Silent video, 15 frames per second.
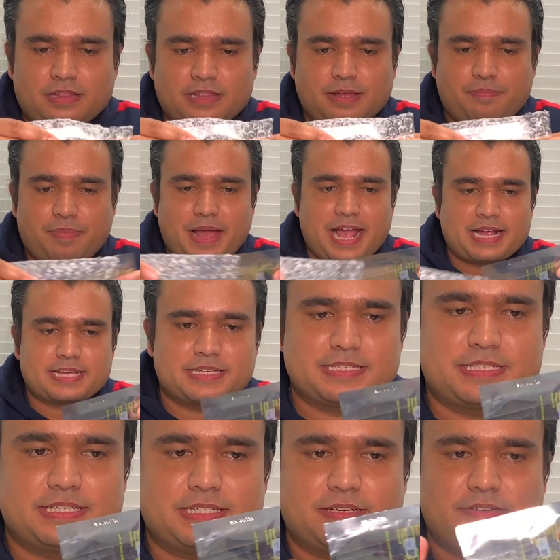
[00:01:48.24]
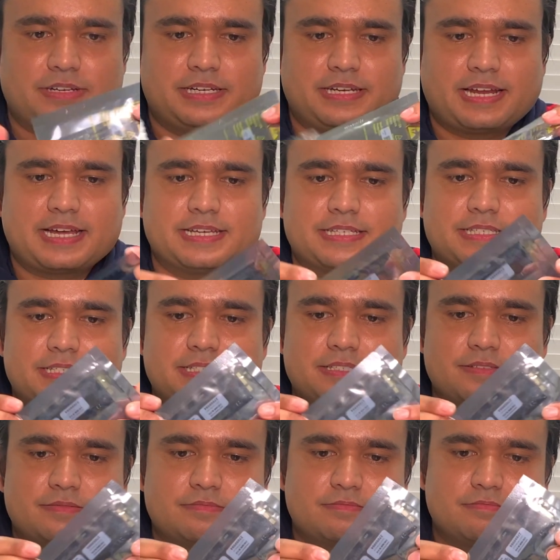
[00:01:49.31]
they packaged in a really nice
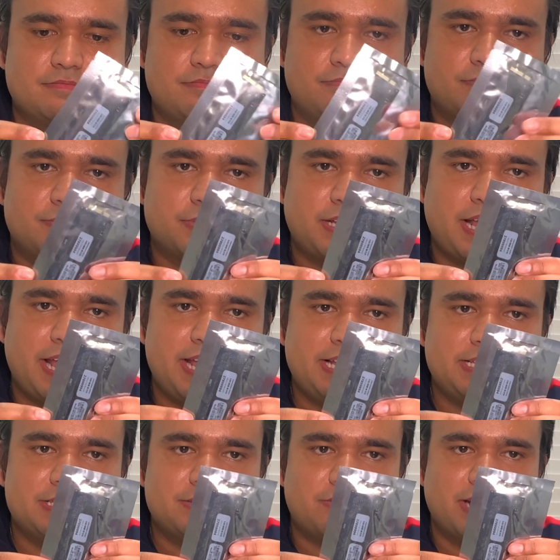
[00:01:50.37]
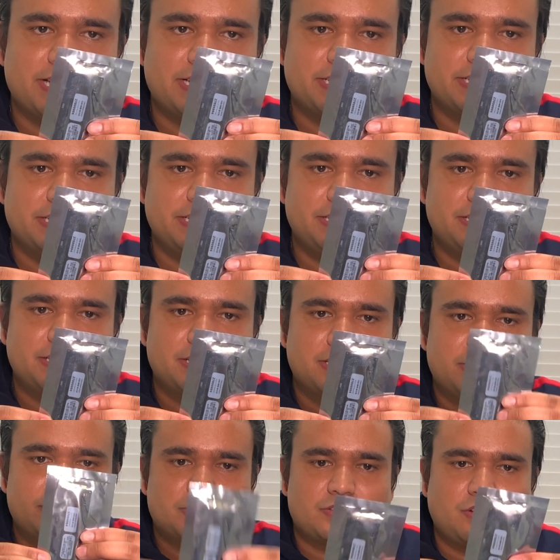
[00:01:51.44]
case right here.
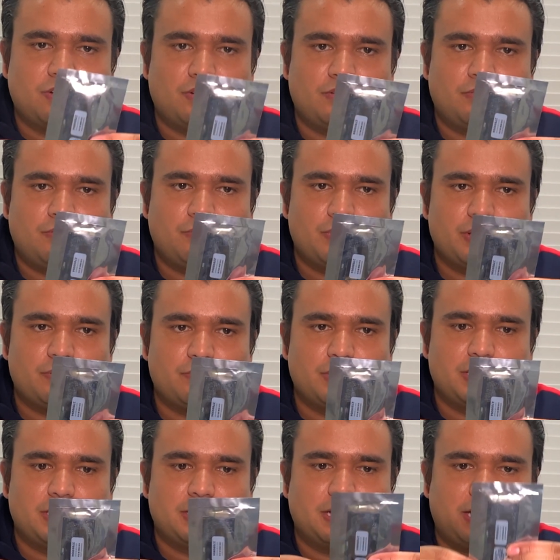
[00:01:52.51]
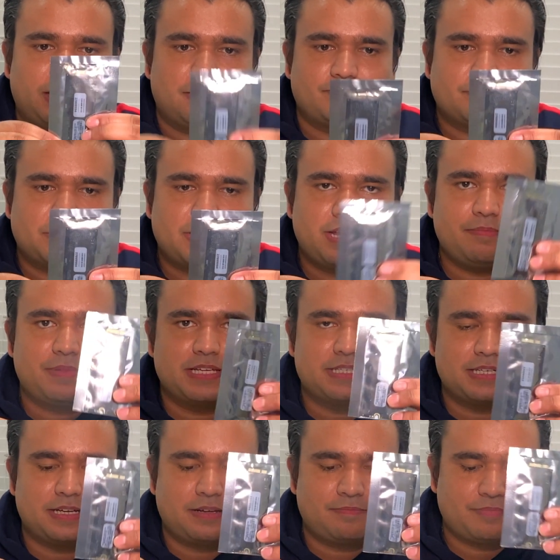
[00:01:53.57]
So we will um, keep this
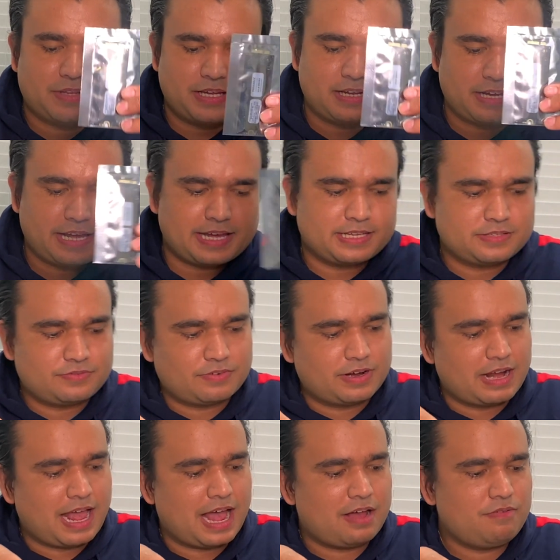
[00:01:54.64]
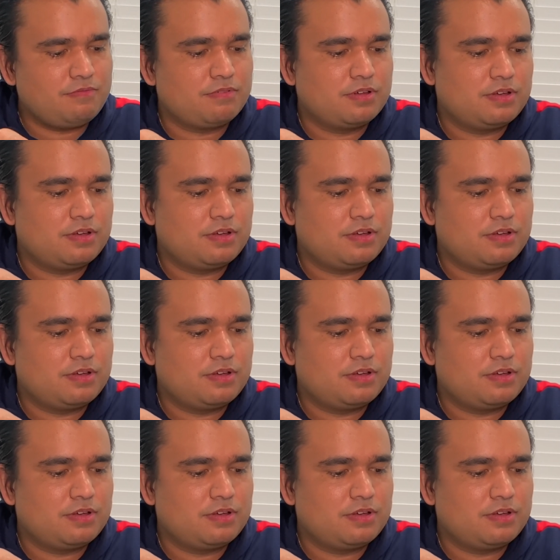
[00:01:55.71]
in a, in a case for now.